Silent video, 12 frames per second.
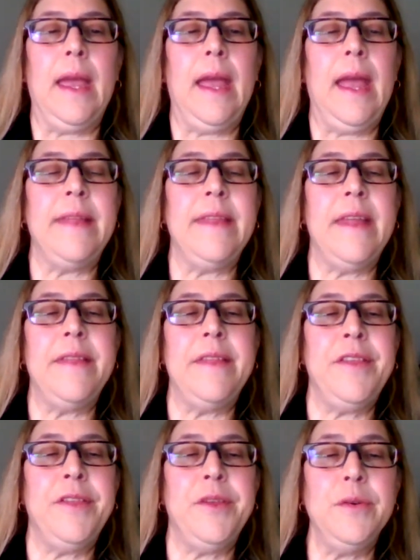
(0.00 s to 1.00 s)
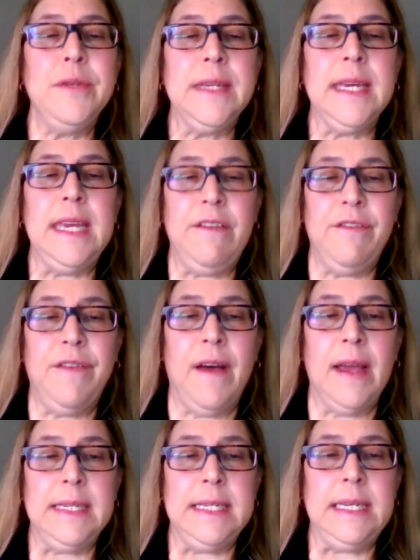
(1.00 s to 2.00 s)
And then the third key
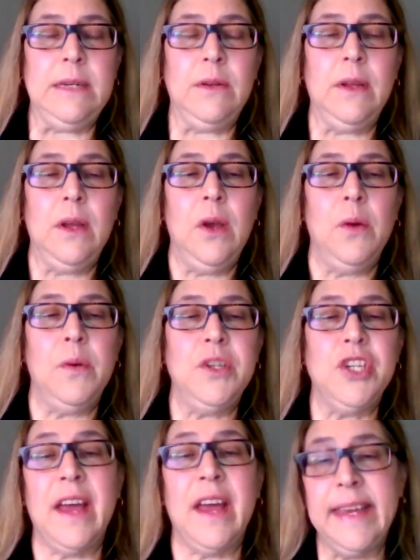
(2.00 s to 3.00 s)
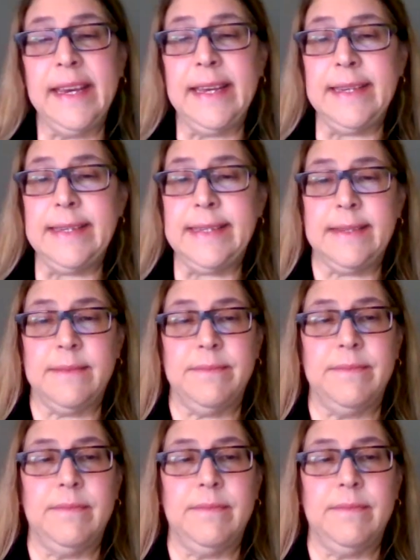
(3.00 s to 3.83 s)
finding, which I think is